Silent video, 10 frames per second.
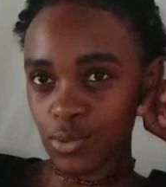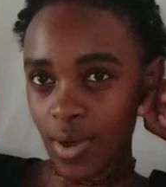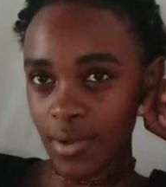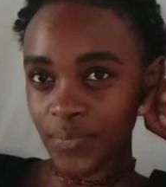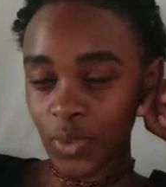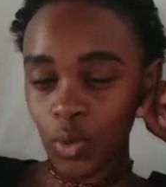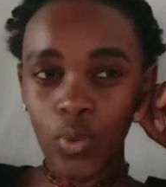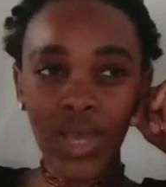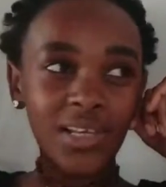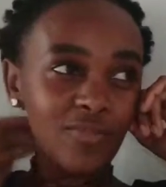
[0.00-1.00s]
you are.
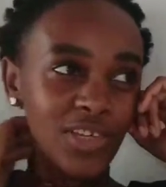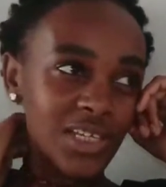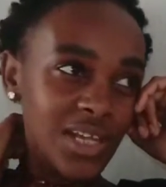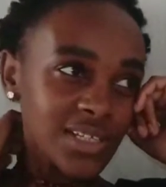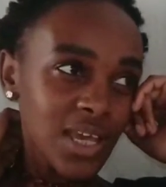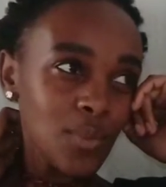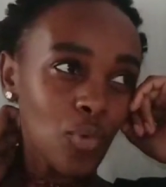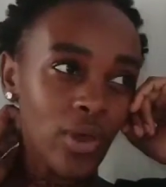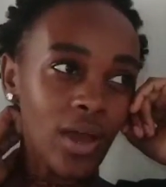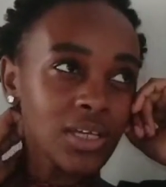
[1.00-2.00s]
We are living in a
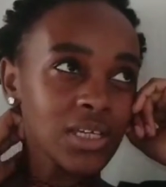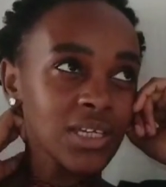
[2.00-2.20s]
time where